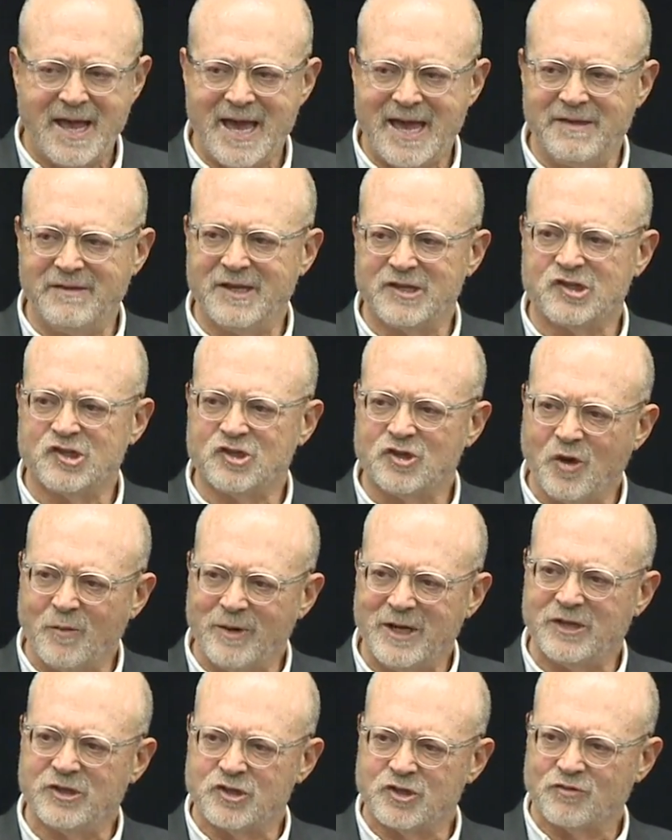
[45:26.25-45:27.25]
And there's so
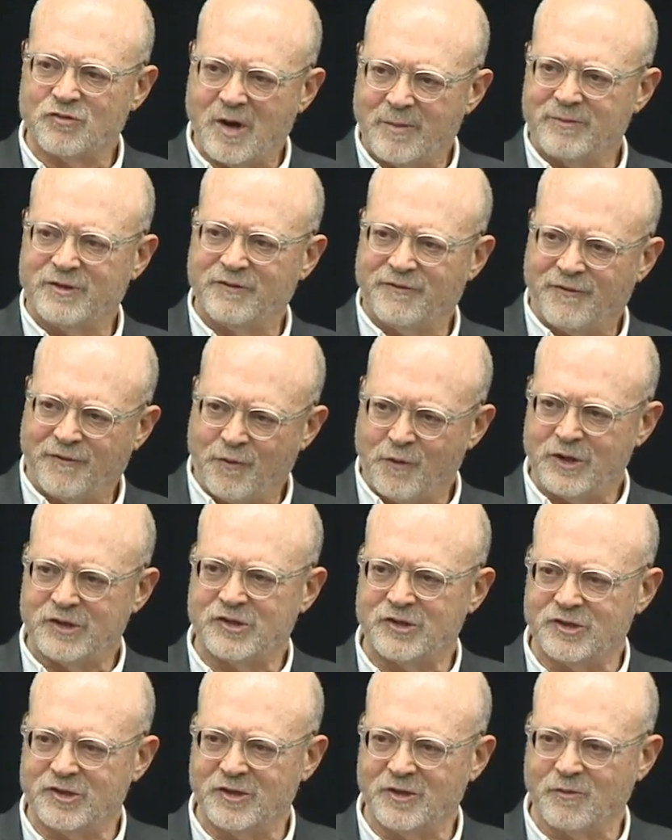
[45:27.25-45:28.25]
many disruptive
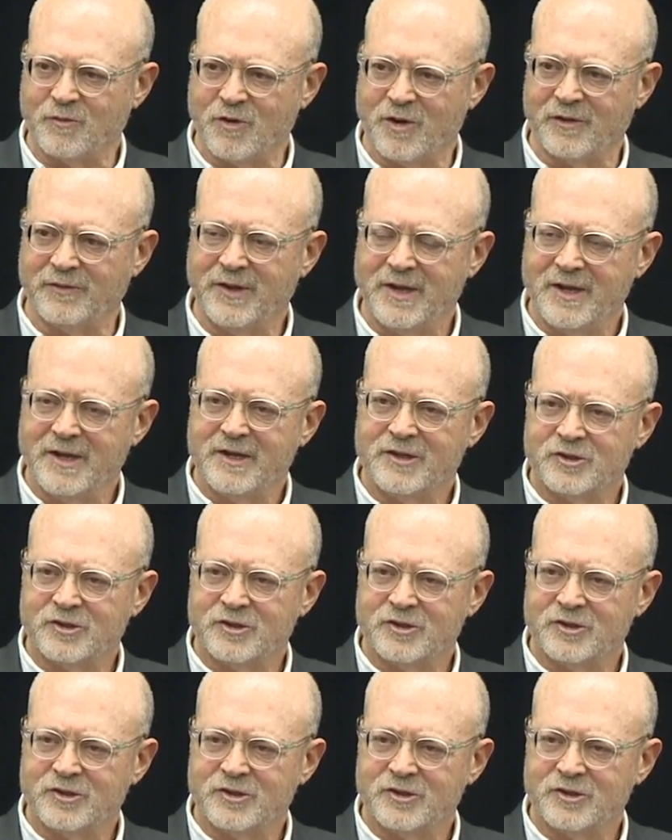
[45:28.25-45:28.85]
forces in the world.